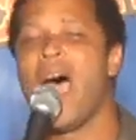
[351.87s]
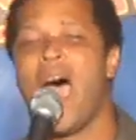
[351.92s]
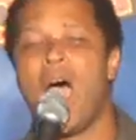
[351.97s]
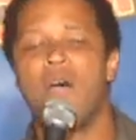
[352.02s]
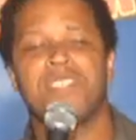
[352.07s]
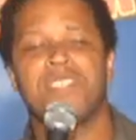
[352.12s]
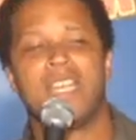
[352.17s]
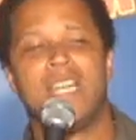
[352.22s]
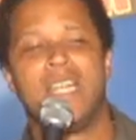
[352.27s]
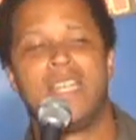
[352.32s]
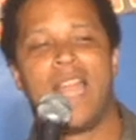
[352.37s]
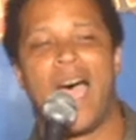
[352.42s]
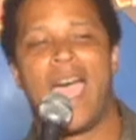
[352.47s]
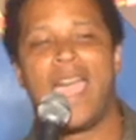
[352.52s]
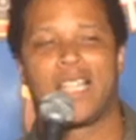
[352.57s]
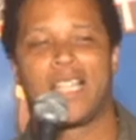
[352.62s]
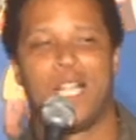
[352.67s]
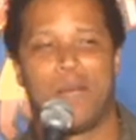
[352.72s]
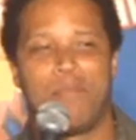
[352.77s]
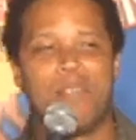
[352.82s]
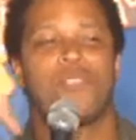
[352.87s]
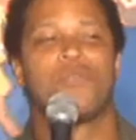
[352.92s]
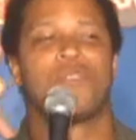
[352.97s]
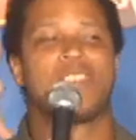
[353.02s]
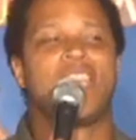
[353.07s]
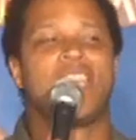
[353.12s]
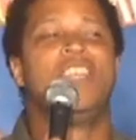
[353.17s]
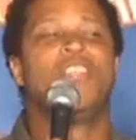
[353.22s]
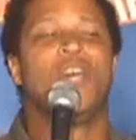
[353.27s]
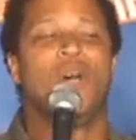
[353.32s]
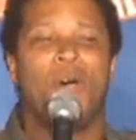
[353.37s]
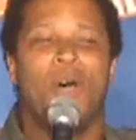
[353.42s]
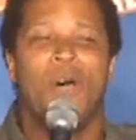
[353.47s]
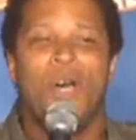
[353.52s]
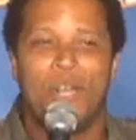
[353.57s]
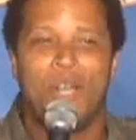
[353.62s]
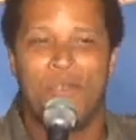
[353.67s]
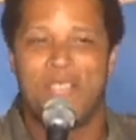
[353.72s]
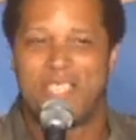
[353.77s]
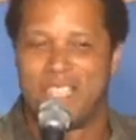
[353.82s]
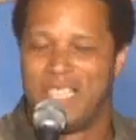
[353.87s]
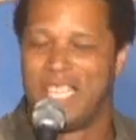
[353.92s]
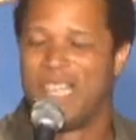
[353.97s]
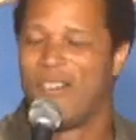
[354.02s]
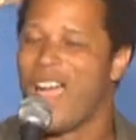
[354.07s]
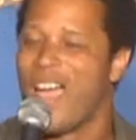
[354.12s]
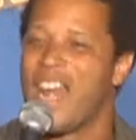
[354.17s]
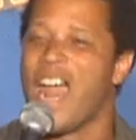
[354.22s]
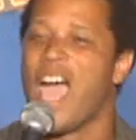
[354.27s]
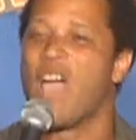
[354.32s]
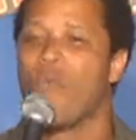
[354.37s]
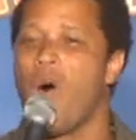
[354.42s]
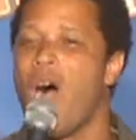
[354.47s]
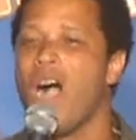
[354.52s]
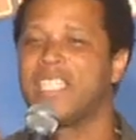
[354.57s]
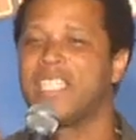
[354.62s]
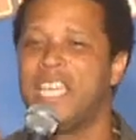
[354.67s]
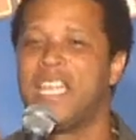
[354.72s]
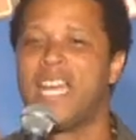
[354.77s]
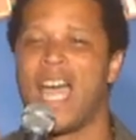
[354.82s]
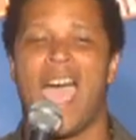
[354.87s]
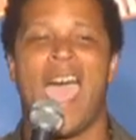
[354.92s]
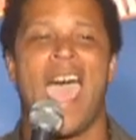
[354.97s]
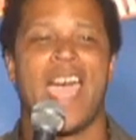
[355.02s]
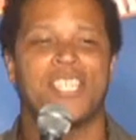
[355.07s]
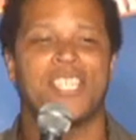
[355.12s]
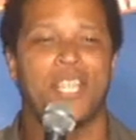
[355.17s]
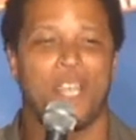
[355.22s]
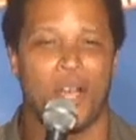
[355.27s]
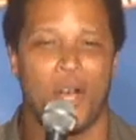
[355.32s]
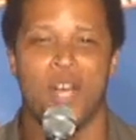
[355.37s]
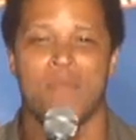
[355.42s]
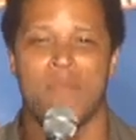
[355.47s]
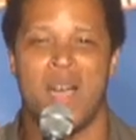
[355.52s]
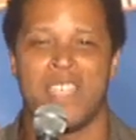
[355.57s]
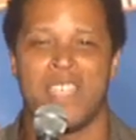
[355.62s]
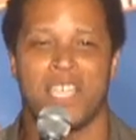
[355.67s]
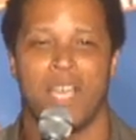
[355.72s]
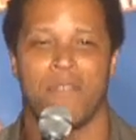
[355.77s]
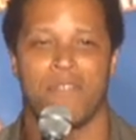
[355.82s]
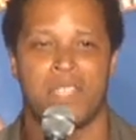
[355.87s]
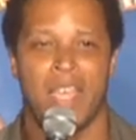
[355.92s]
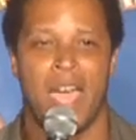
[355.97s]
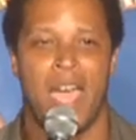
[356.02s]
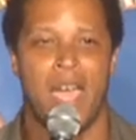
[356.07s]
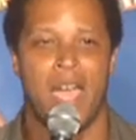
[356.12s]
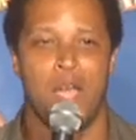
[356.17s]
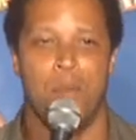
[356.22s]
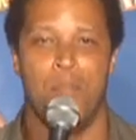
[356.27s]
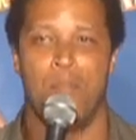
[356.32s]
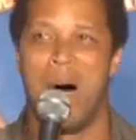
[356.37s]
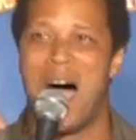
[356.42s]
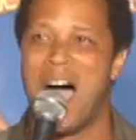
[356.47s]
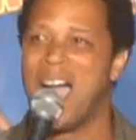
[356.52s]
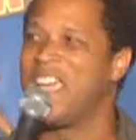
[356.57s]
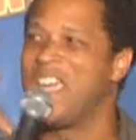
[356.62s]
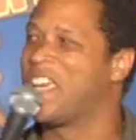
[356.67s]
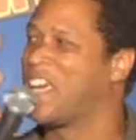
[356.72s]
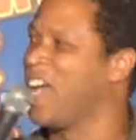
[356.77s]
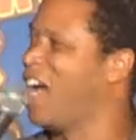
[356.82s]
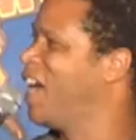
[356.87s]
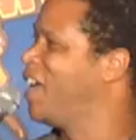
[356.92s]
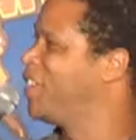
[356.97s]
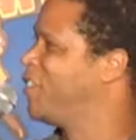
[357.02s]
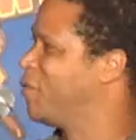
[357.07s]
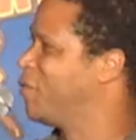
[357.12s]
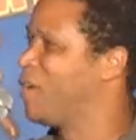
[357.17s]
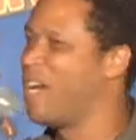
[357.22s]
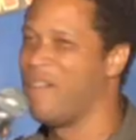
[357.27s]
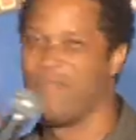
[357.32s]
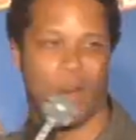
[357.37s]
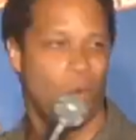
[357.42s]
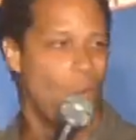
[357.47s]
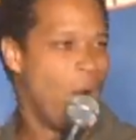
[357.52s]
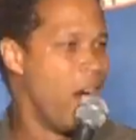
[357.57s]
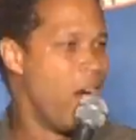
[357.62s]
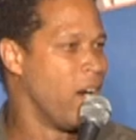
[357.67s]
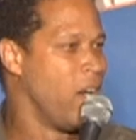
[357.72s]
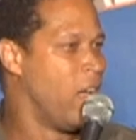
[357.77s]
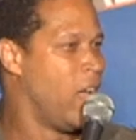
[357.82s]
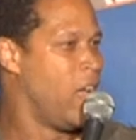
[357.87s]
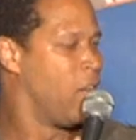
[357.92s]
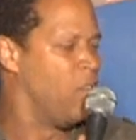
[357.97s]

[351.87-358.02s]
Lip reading: I was at a nightclub. This was in the hood recently, right? I walked in. I actually heard myself say, "My God, they're everywhere."